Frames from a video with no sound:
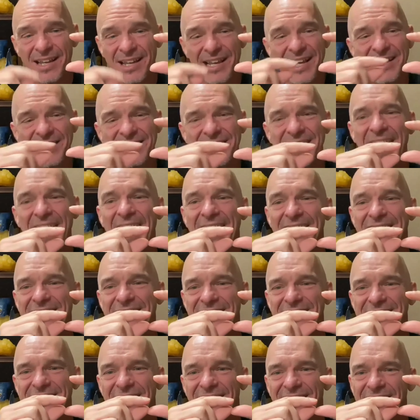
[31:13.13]
It's got
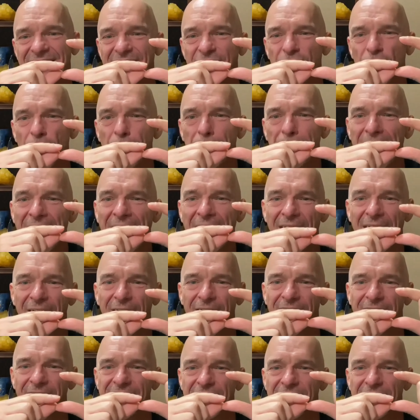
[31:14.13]
just a little powder